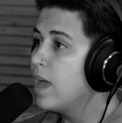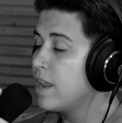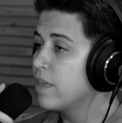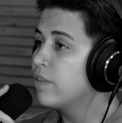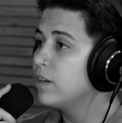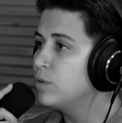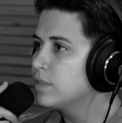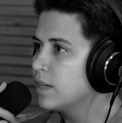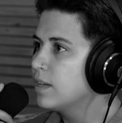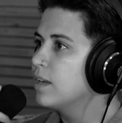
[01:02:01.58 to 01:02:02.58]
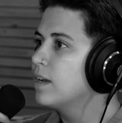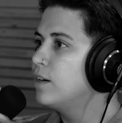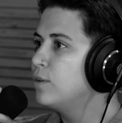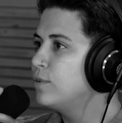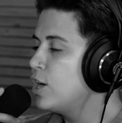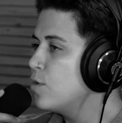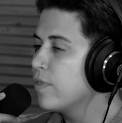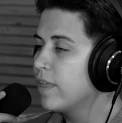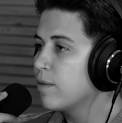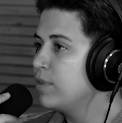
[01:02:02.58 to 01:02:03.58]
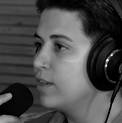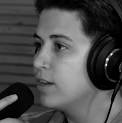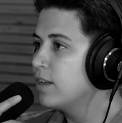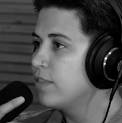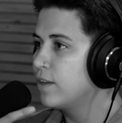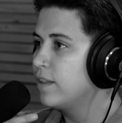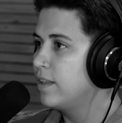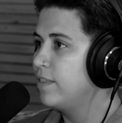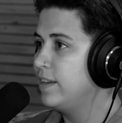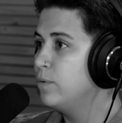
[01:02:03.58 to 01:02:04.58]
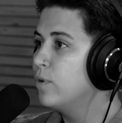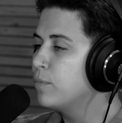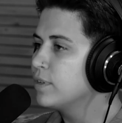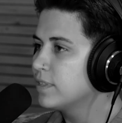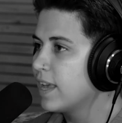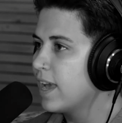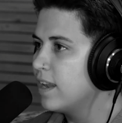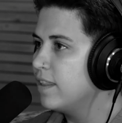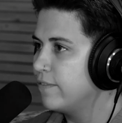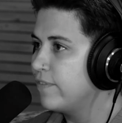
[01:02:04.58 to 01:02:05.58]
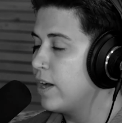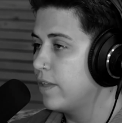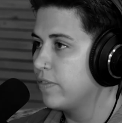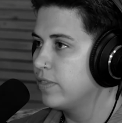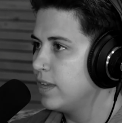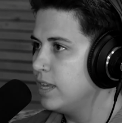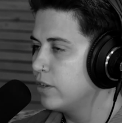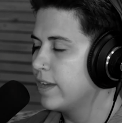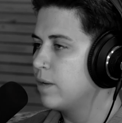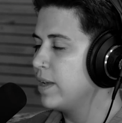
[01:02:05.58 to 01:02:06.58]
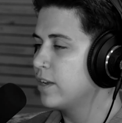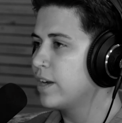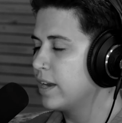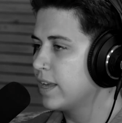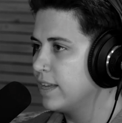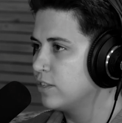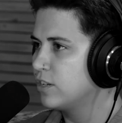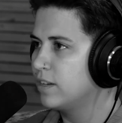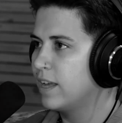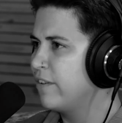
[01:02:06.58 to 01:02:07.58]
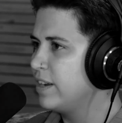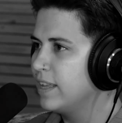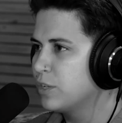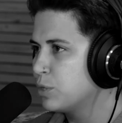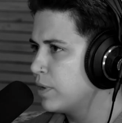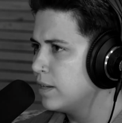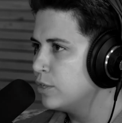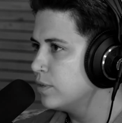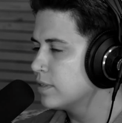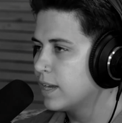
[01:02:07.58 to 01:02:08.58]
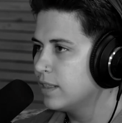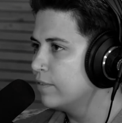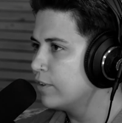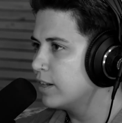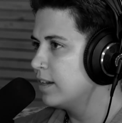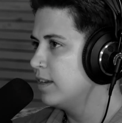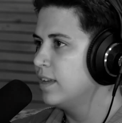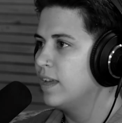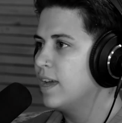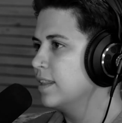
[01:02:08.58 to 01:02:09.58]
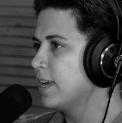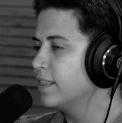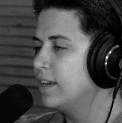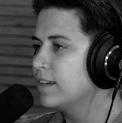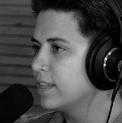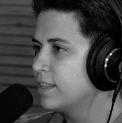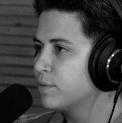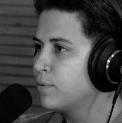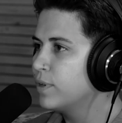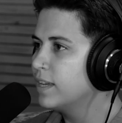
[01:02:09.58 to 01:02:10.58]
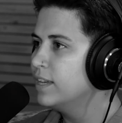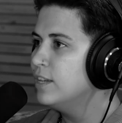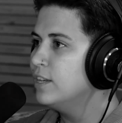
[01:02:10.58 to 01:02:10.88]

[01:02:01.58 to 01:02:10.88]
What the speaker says: and he thought he was like gonna go home and like be good, and then they did one more scan and found that he literally had pancreatic cancer and it had already like spread to his like liver and like lungs at this point.